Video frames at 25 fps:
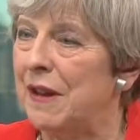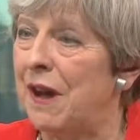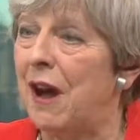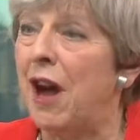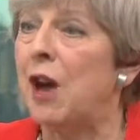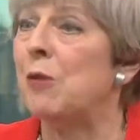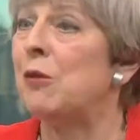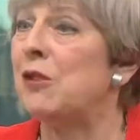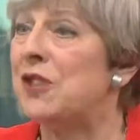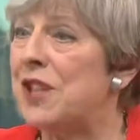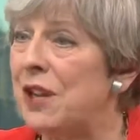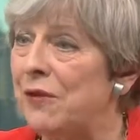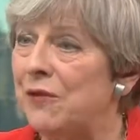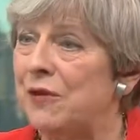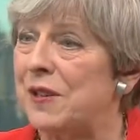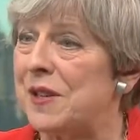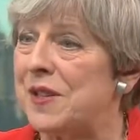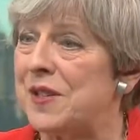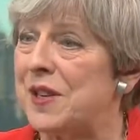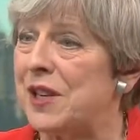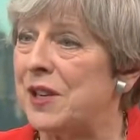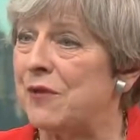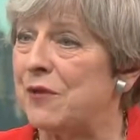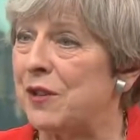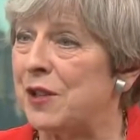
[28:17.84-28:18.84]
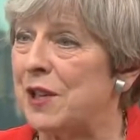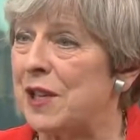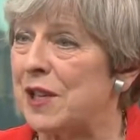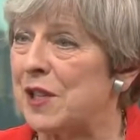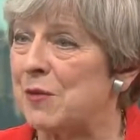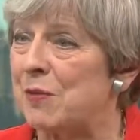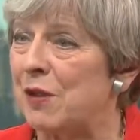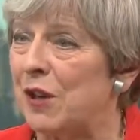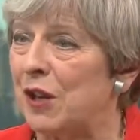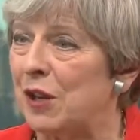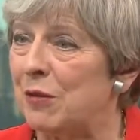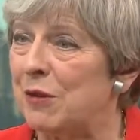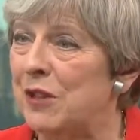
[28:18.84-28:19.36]
I will definitely stay for the next
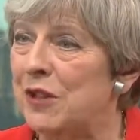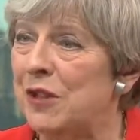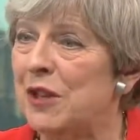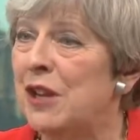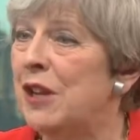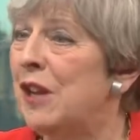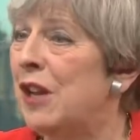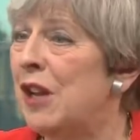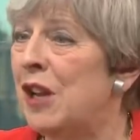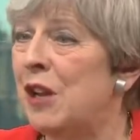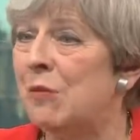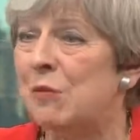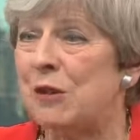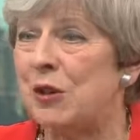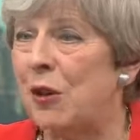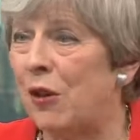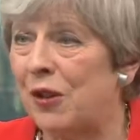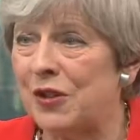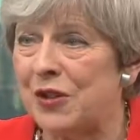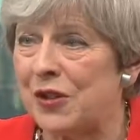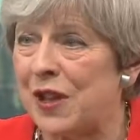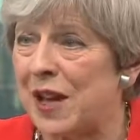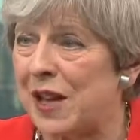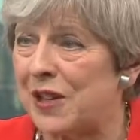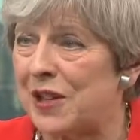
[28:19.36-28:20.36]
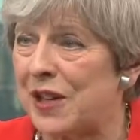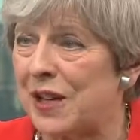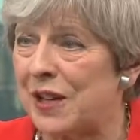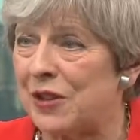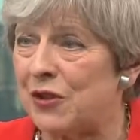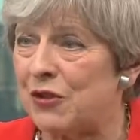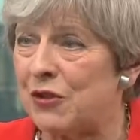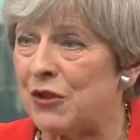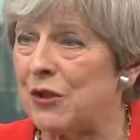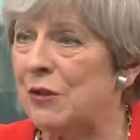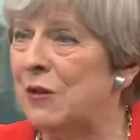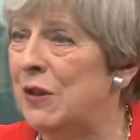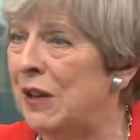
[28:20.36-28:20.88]
Parliament. Beyond that,
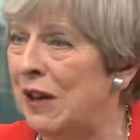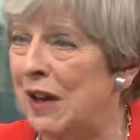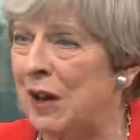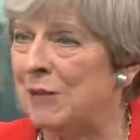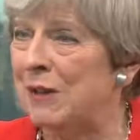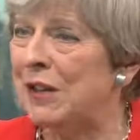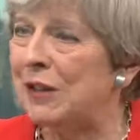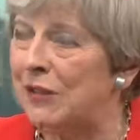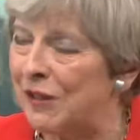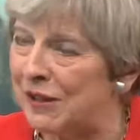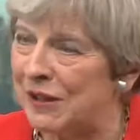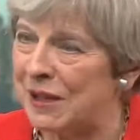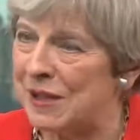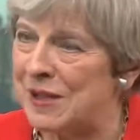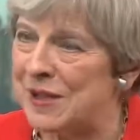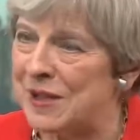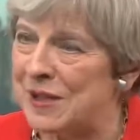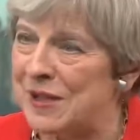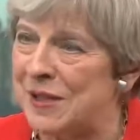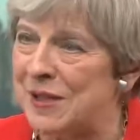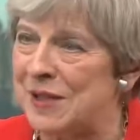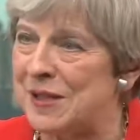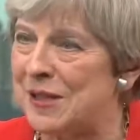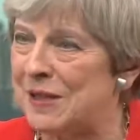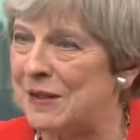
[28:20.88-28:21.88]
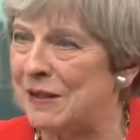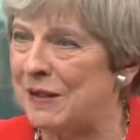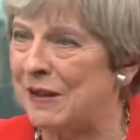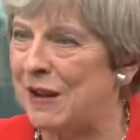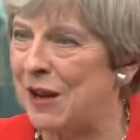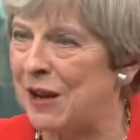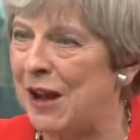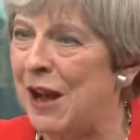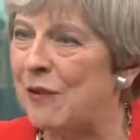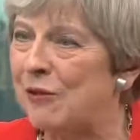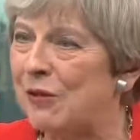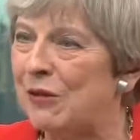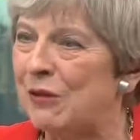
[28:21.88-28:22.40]
Andrew, I mean, I
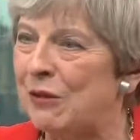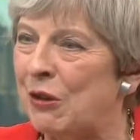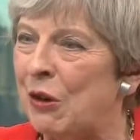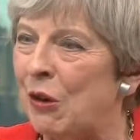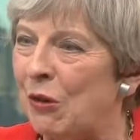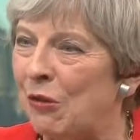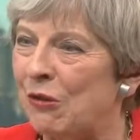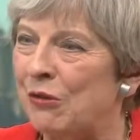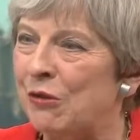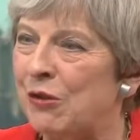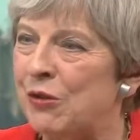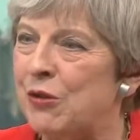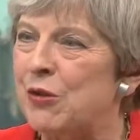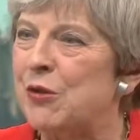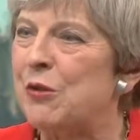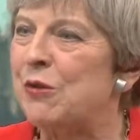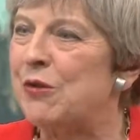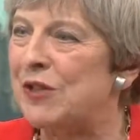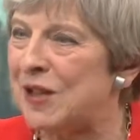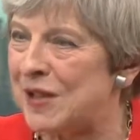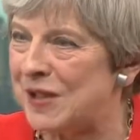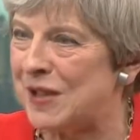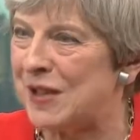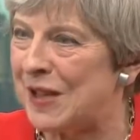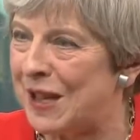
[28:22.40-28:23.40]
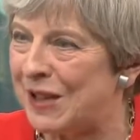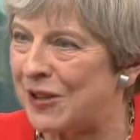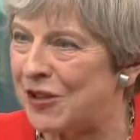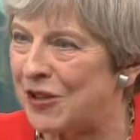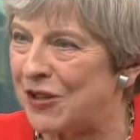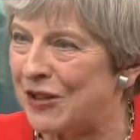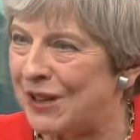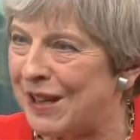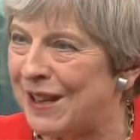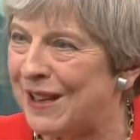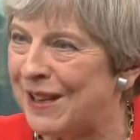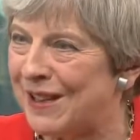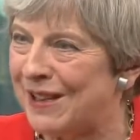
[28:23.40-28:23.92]
haven't got through this
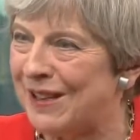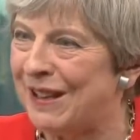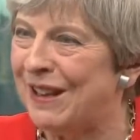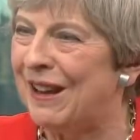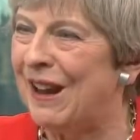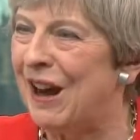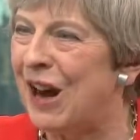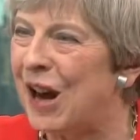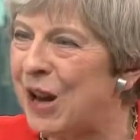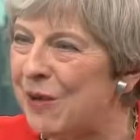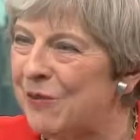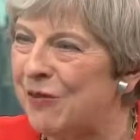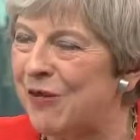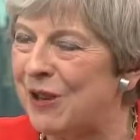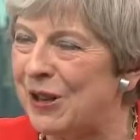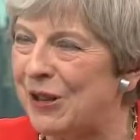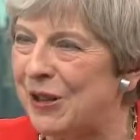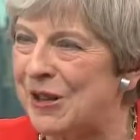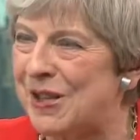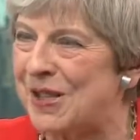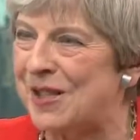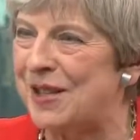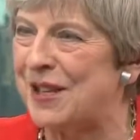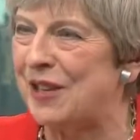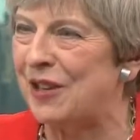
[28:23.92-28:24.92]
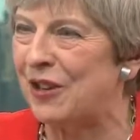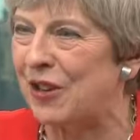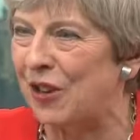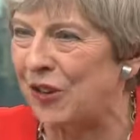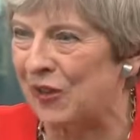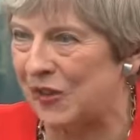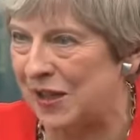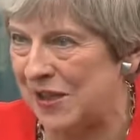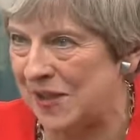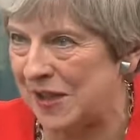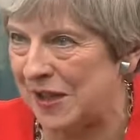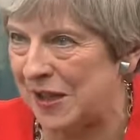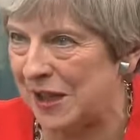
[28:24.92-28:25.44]
election yet. I'm focusing on
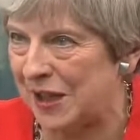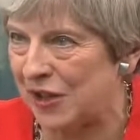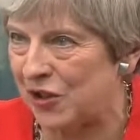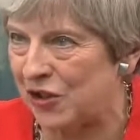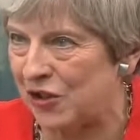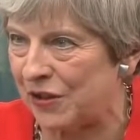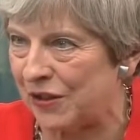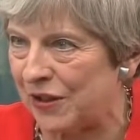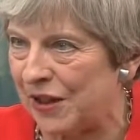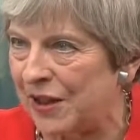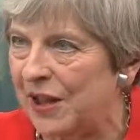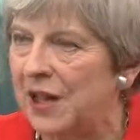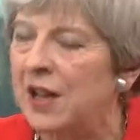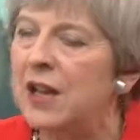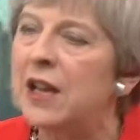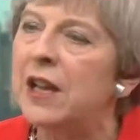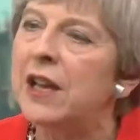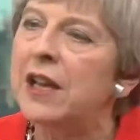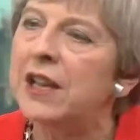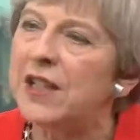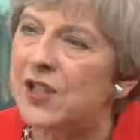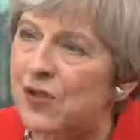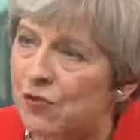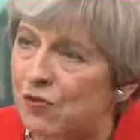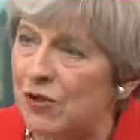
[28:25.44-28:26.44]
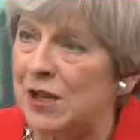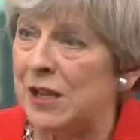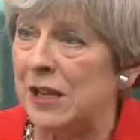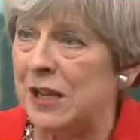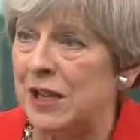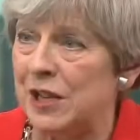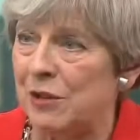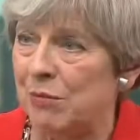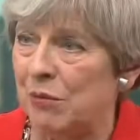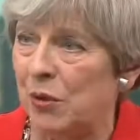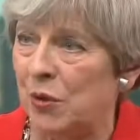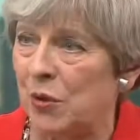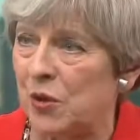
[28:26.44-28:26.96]
this election. It's
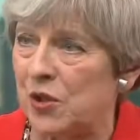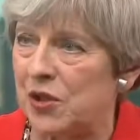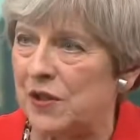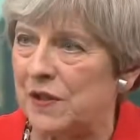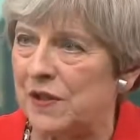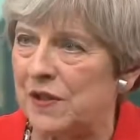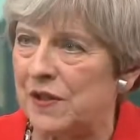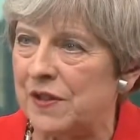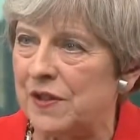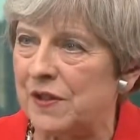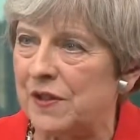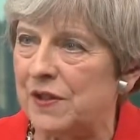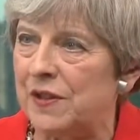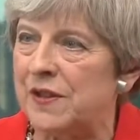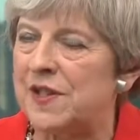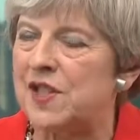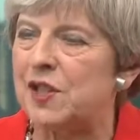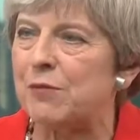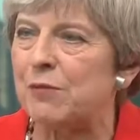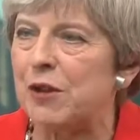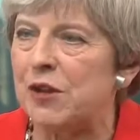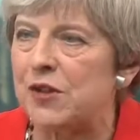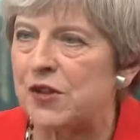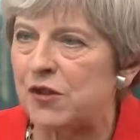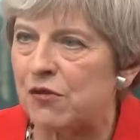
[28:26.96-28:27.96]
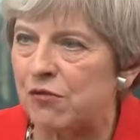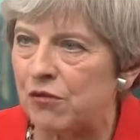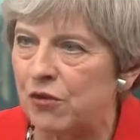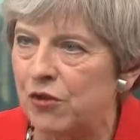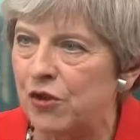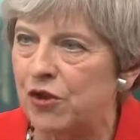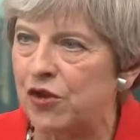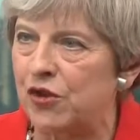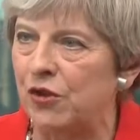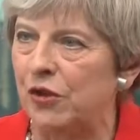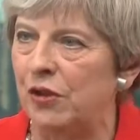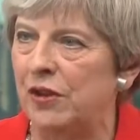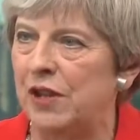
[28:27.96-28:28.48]
really important. It's the most
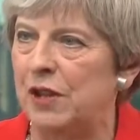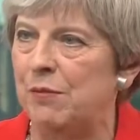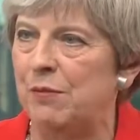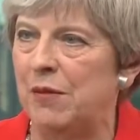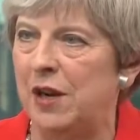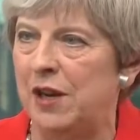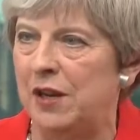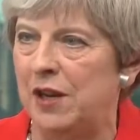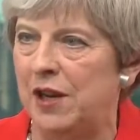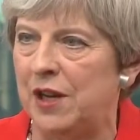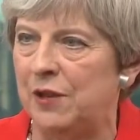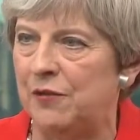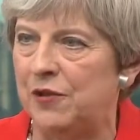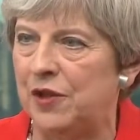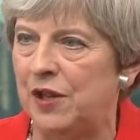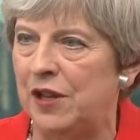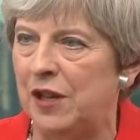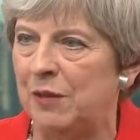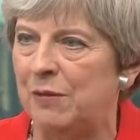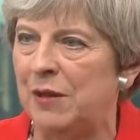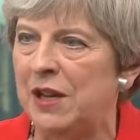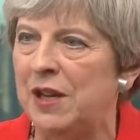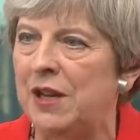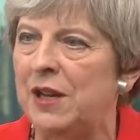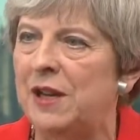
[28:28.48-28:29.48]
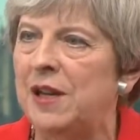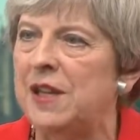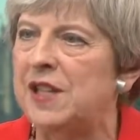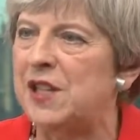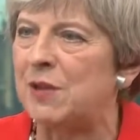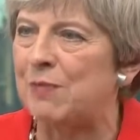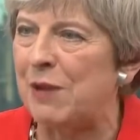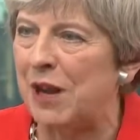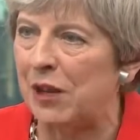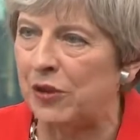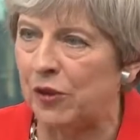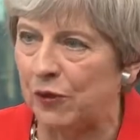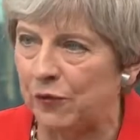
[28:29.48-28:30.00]
crucial in my lifetime. It's
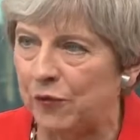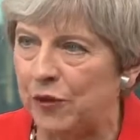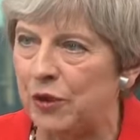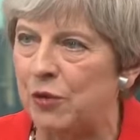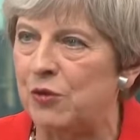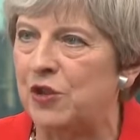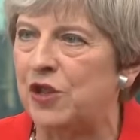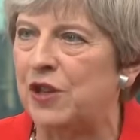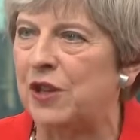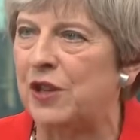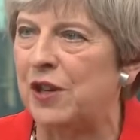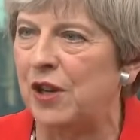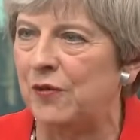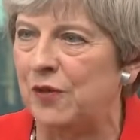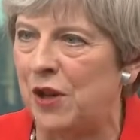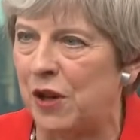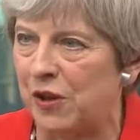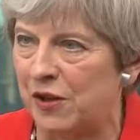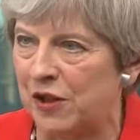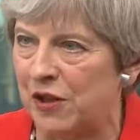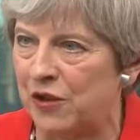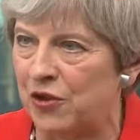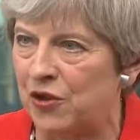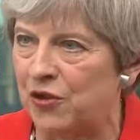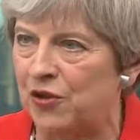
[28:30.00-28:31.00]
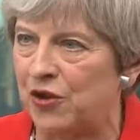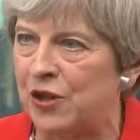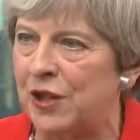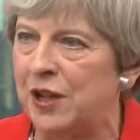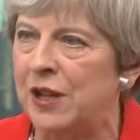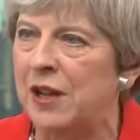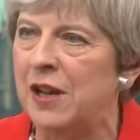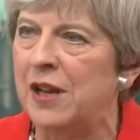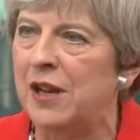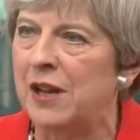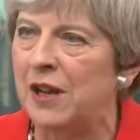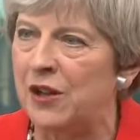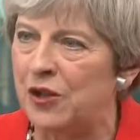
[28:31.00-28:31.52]
about the future of our country
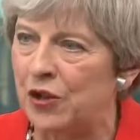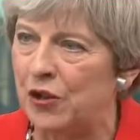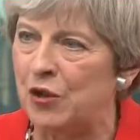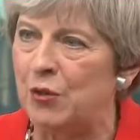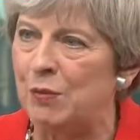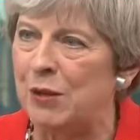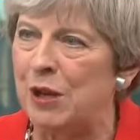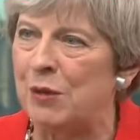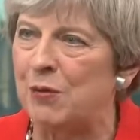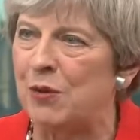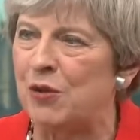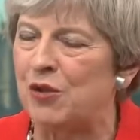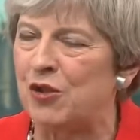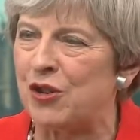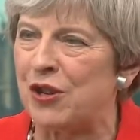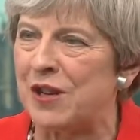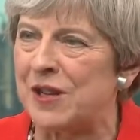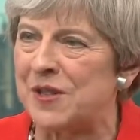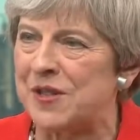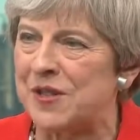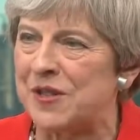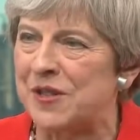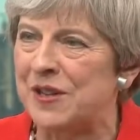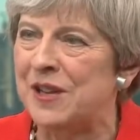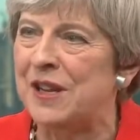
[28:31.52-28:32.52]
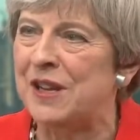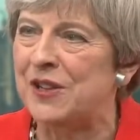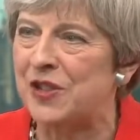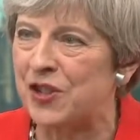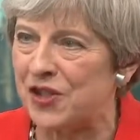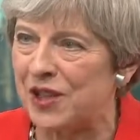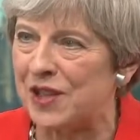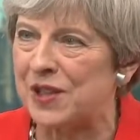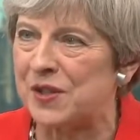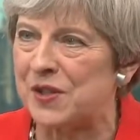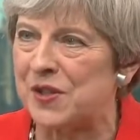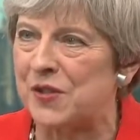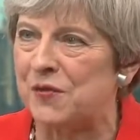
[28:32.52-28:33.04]
and who people trust to
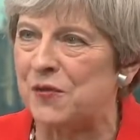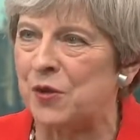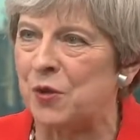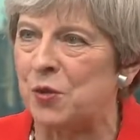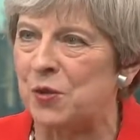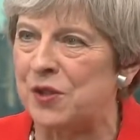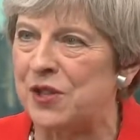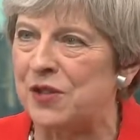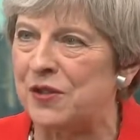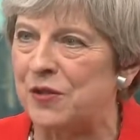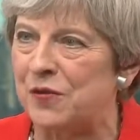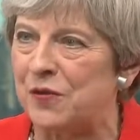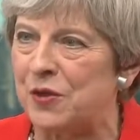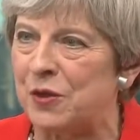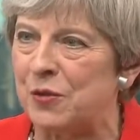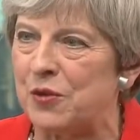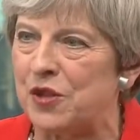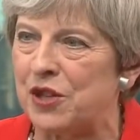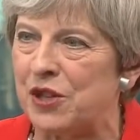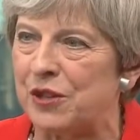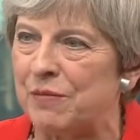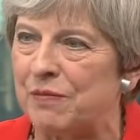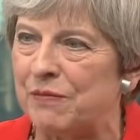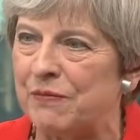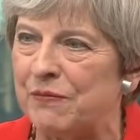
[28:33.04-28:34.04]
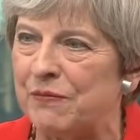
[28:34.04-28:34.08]
take us forward in the future.